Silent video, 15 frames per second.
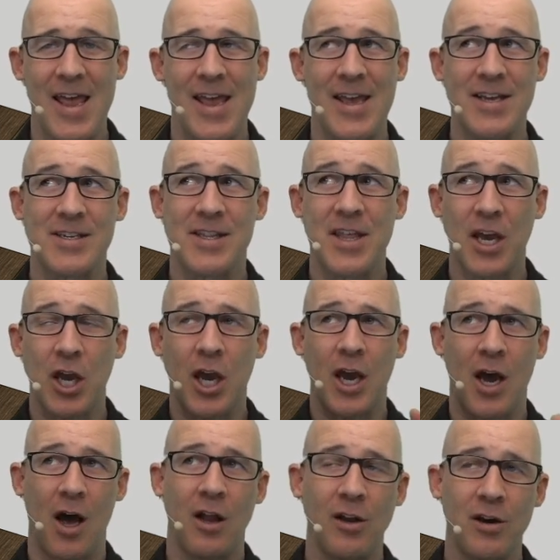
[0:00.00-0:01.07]
is the
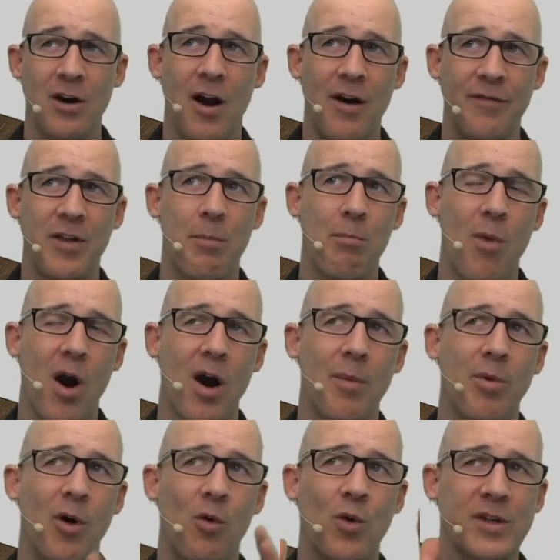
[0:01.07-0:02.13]
color of the
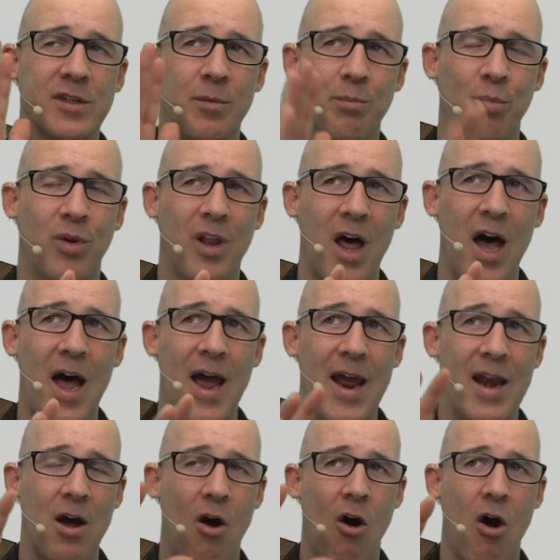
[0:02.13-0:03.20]
marble was applied